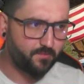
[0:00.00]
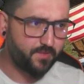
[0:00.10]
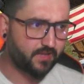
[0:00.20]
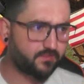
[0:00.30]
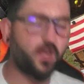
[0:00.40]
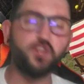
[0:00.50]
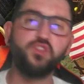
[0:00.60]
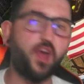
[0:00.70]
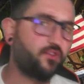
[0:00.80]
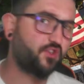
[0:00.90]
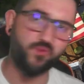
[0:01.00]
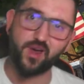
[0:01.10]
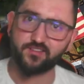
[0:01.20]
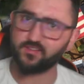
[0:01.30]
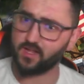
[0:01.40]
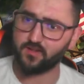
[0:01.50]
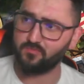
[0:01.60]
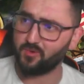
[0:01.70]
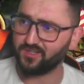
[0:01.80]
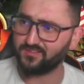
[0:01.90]
because Dodge Divers requires a ton
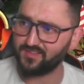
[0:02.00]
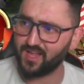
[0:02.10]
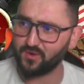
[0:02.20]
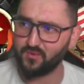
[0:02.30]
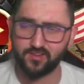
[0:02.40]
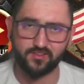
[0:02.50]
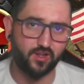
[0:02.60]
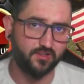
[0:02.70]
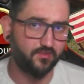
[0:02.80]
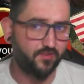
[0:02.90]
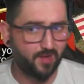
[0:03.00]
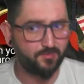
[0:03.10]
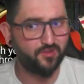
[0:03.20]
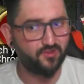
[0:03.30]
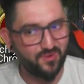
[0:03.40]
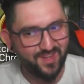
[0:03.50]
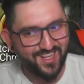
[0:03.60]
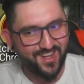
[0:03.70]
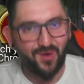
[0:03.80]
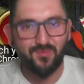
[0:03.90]
of points. That requires a lot of farming, so
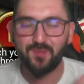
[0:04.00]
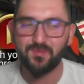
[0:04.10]
hopefully